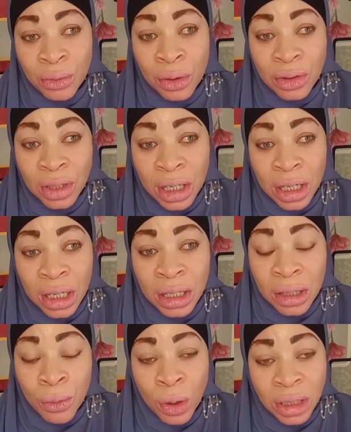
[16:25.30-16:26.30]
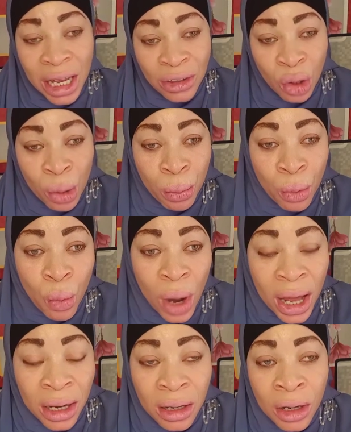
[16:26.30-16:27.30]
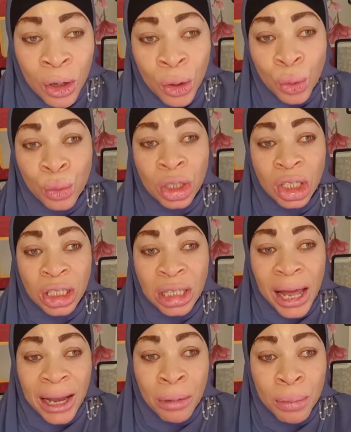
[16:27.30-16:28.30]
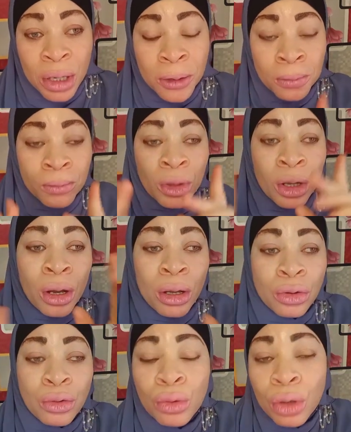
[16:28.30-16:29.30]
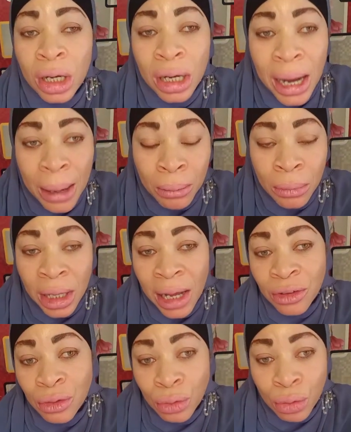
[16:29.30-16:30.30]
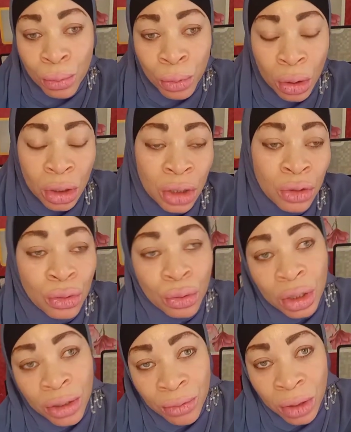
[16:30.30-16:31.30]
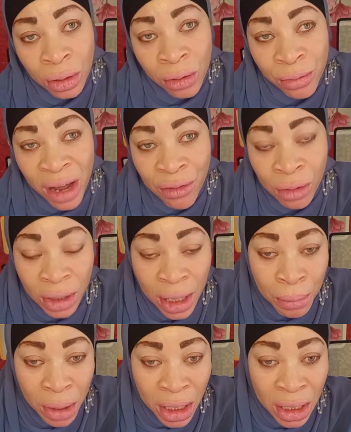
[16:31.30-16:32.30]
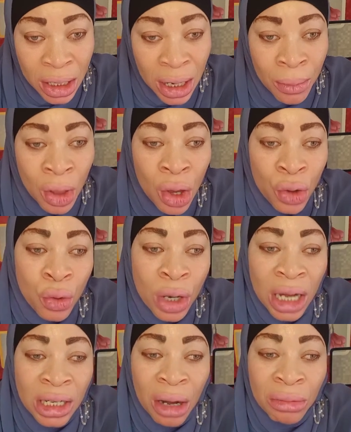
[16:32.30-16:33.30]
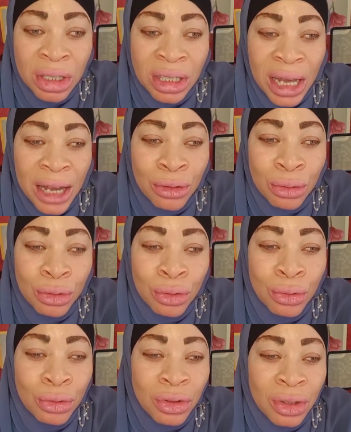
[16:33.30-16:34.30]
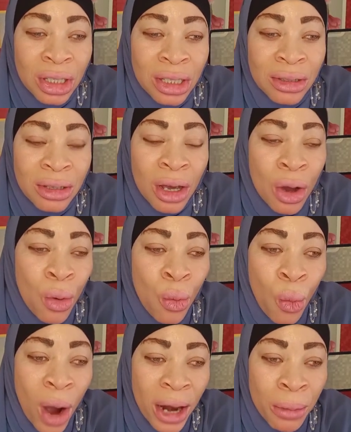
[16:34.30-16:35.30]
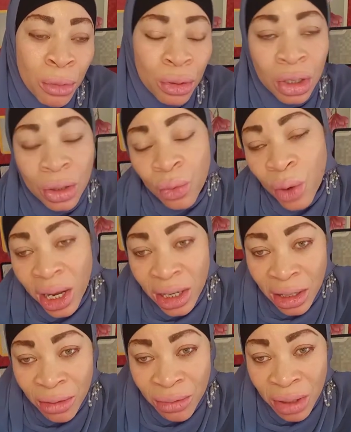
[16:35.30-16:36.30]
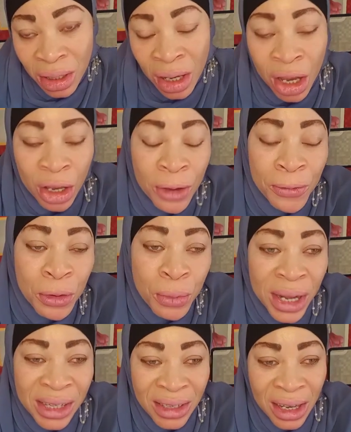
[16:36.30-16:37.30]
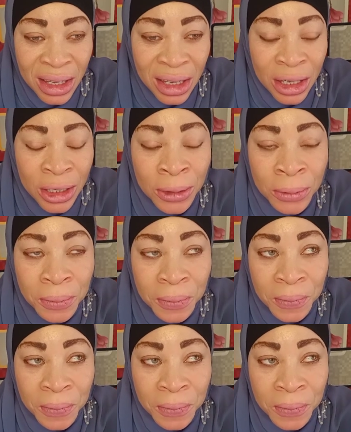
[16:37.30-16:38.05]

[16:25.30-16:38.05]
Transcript: was taking the water soluble one, which is like maybe 2 grams, that's 2 morning, 2 evening, or 500 milligrams, you can now decide to use it 1 morning, 1 evening. If you were taking